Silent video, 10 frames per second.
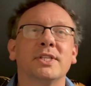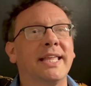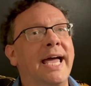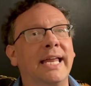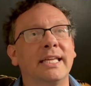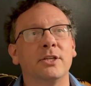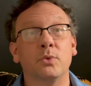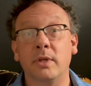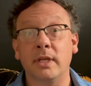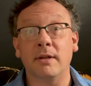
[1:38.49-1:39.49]
that is
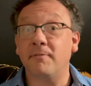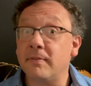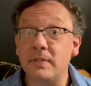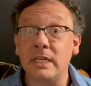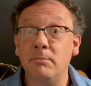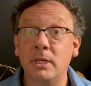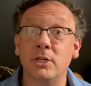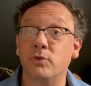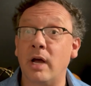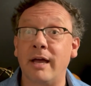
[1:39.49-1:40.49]
within a
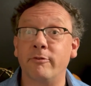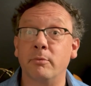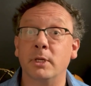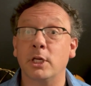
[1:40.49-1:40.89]
15-minute drive from an